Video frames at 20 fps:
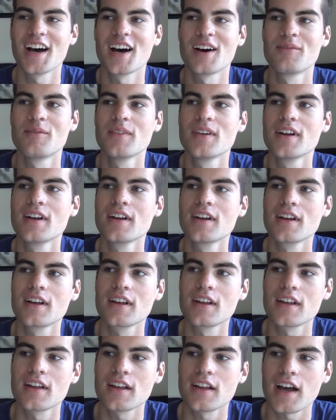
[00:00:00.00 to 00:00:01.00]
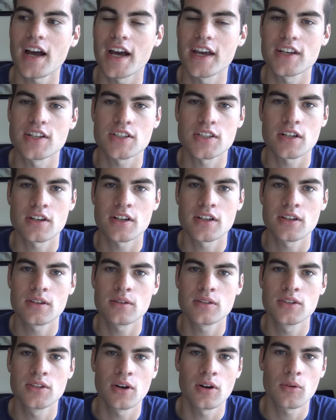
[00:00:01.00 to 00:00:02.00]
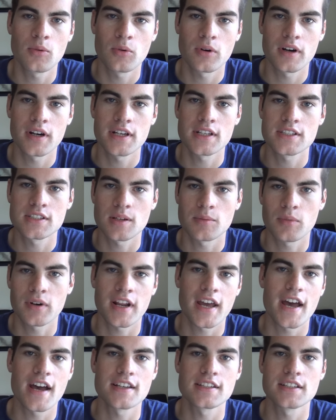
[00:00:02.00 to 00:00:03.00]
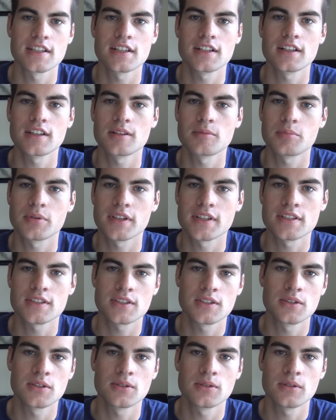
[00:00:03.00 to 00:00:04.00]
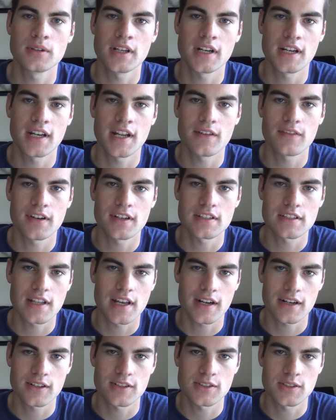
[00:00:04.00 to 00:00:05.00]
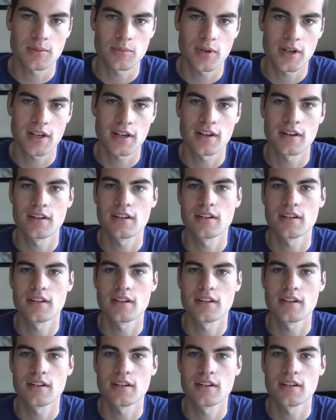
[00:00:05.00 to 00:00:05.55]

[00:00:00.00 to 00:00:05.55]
um, I assure you, don't worry, someone has it. The police do in an evidence locker somewhere.